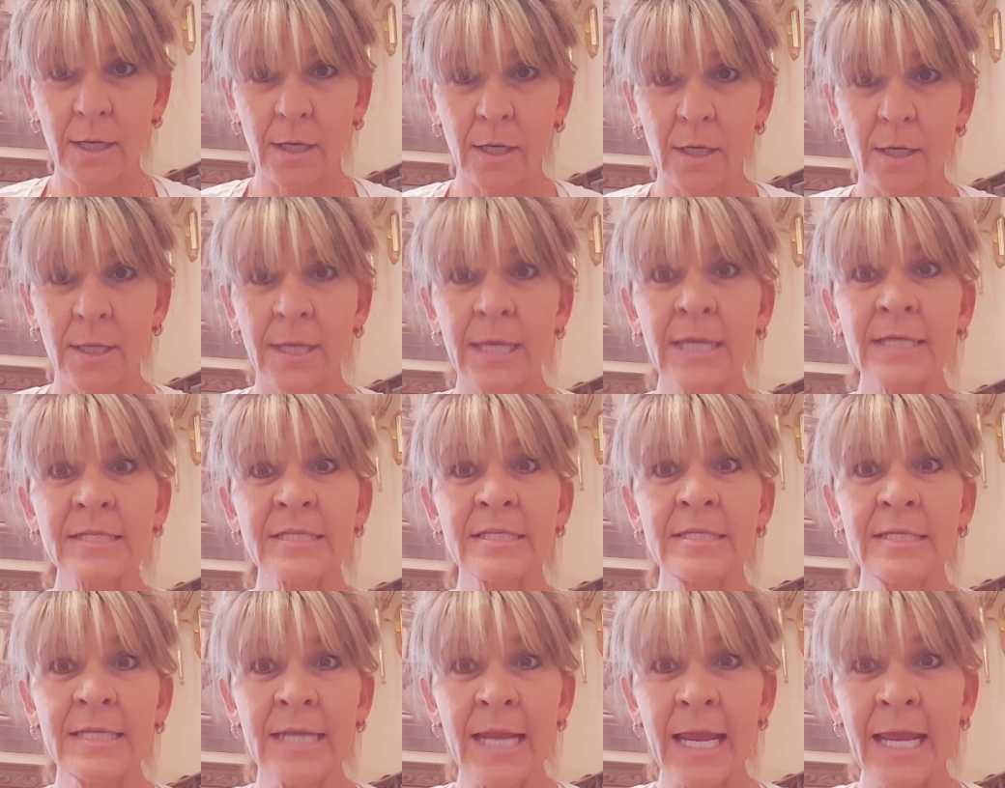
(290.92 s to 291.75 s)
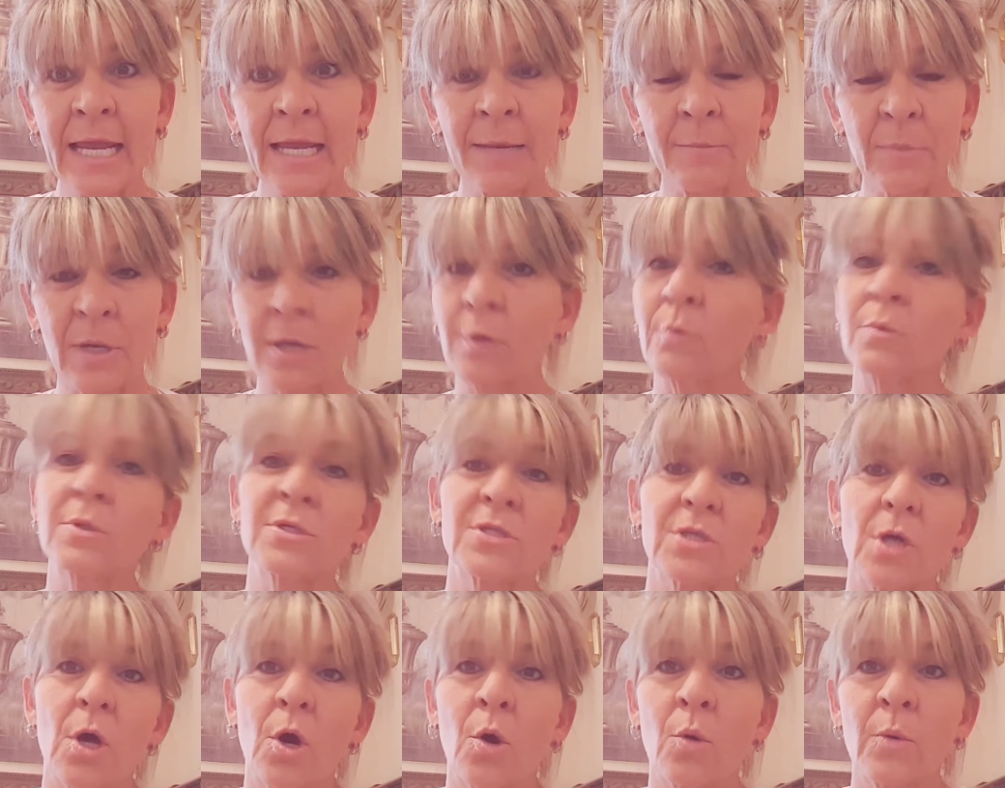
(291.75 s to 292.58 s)
his name, it
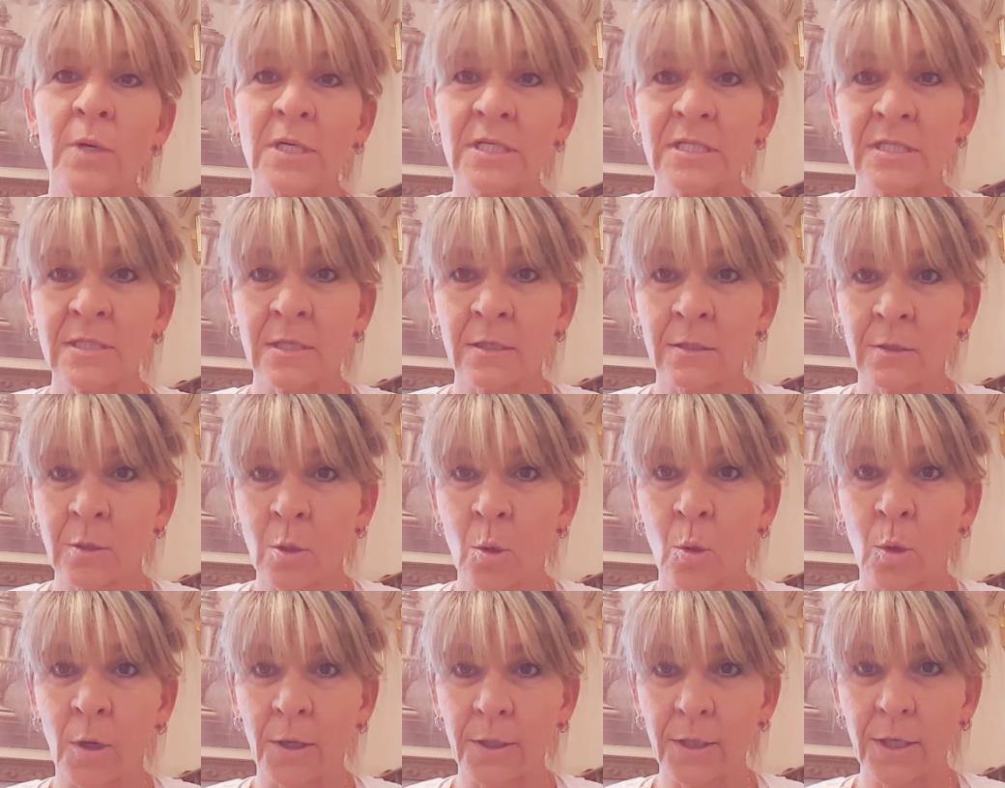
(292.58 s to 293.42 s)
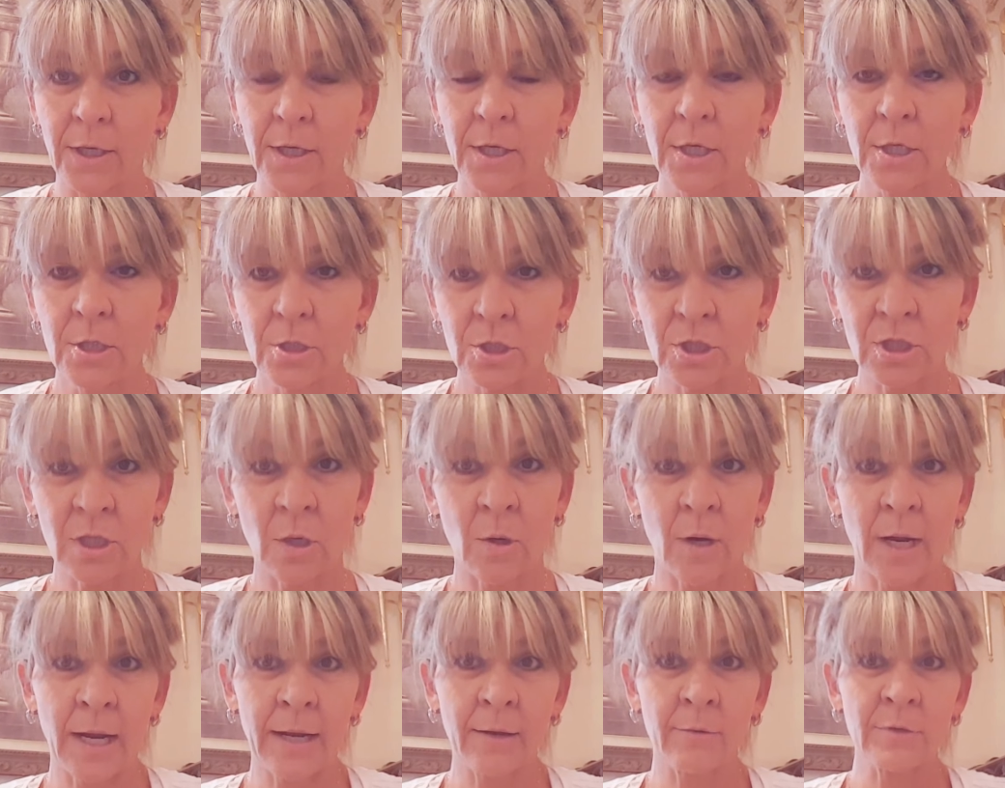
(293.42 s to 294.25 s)
was always the Lord.
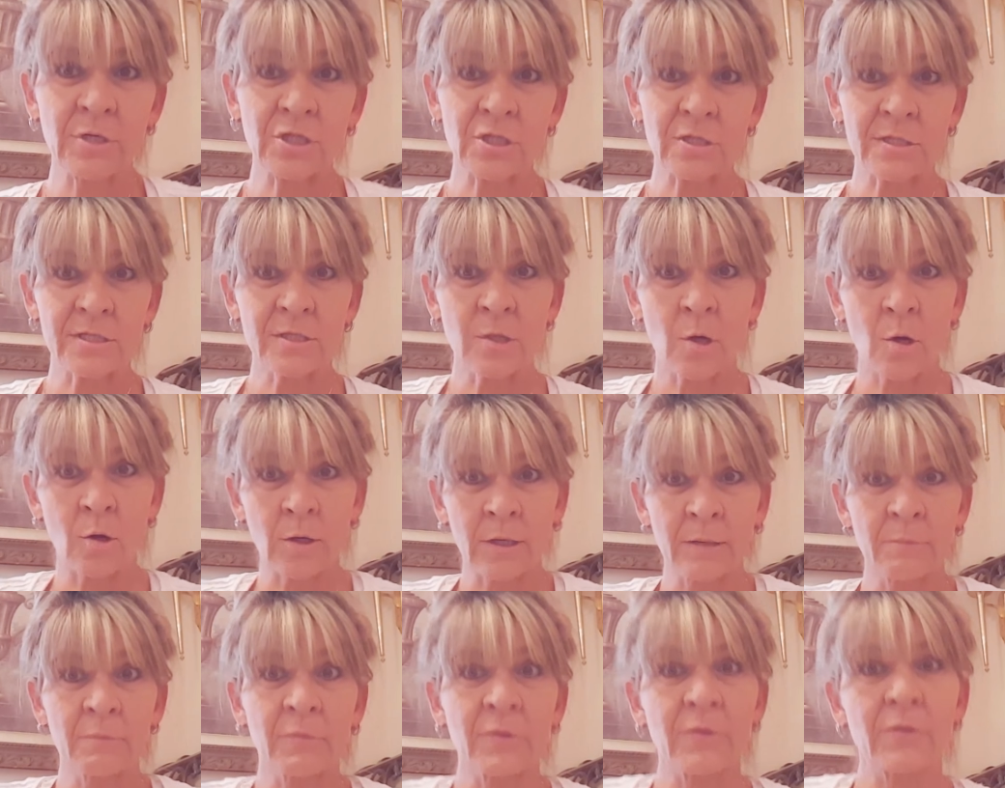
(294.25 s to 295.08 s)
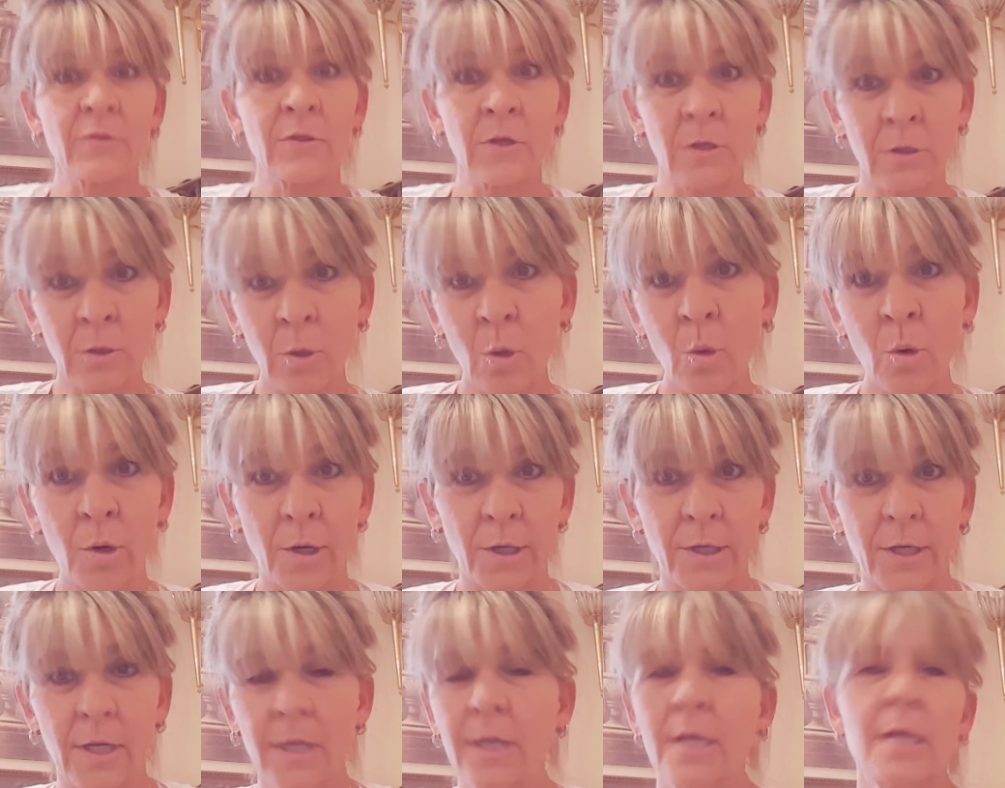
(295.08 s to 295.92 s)
So I always just called him the
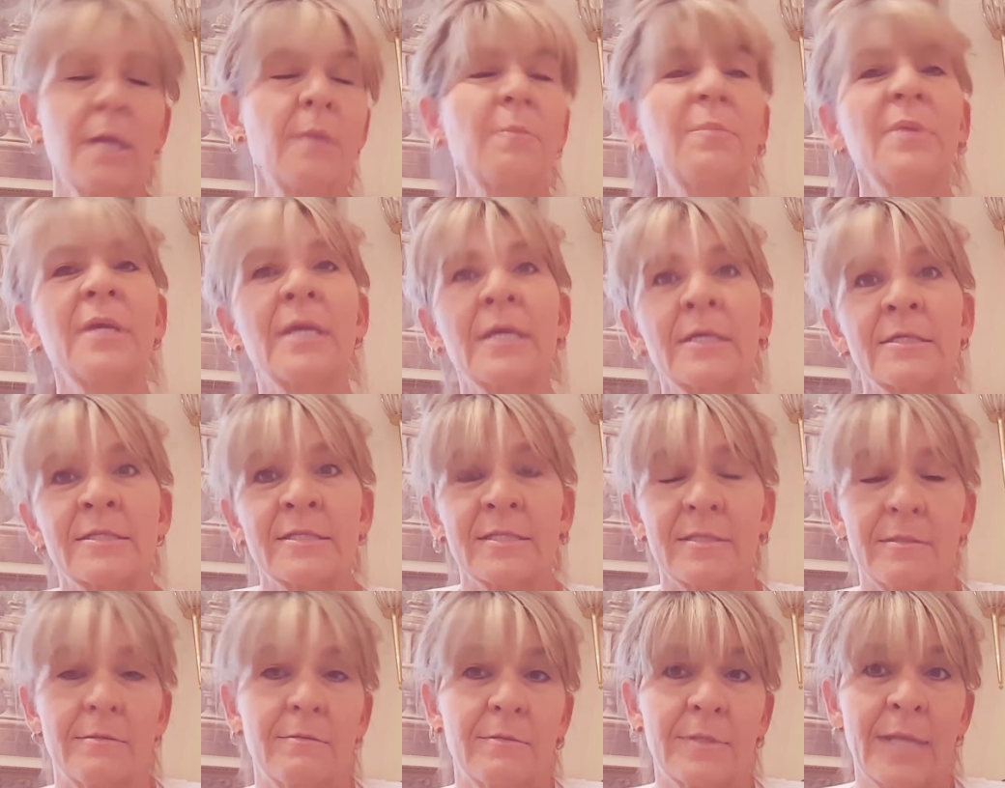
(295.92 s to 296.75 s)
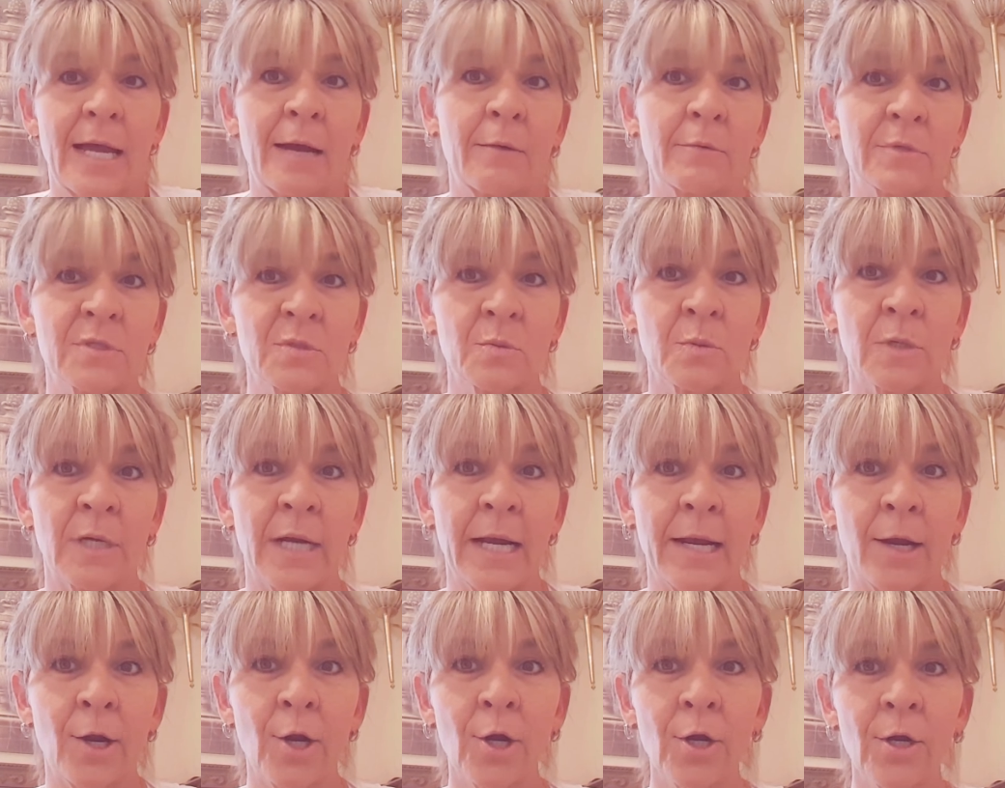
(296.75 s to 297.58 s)
Lord because that was what
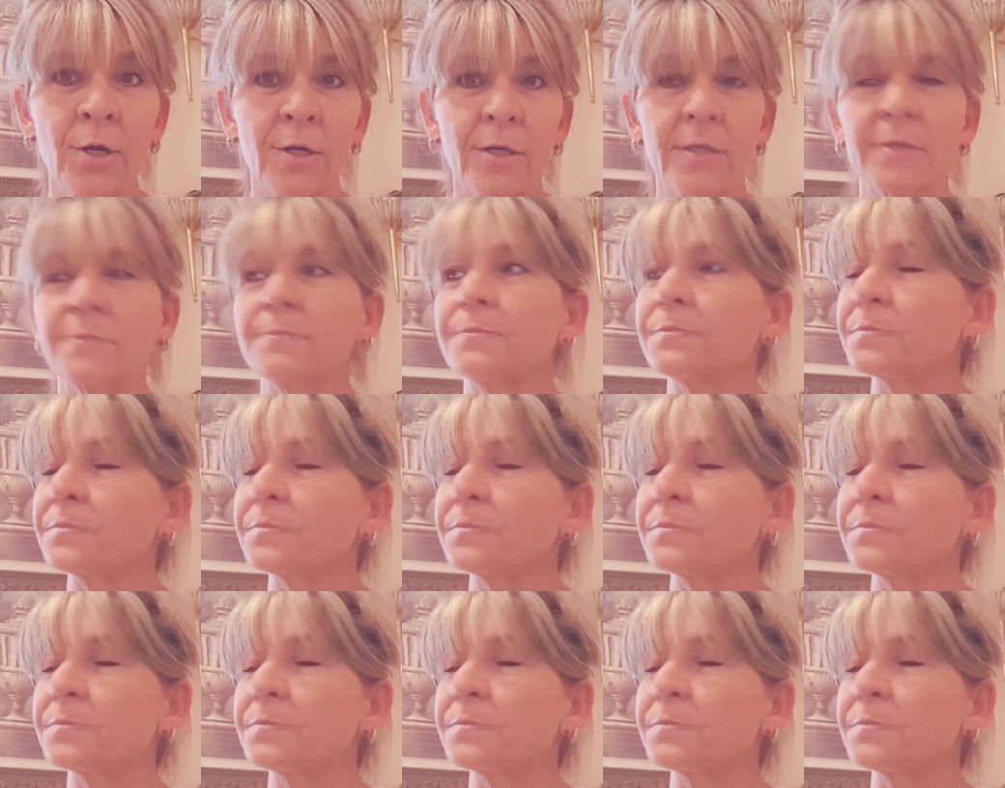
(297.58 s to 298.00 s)
I heard.